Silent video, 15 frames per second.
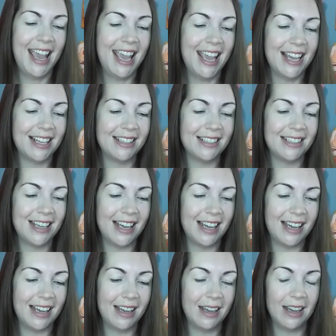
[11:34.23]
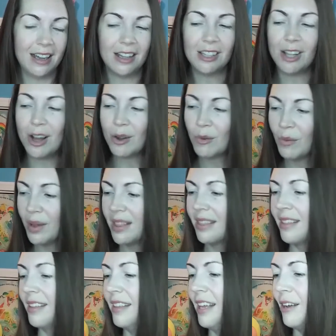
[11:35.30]
And along
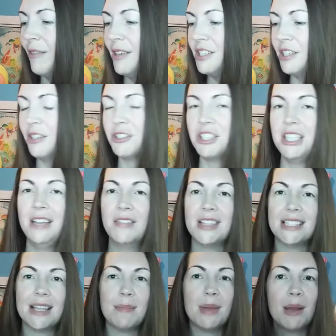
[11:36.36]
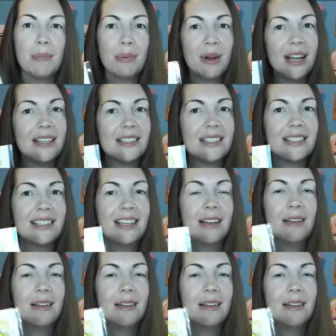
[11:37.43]
with the original, she even sent me a print.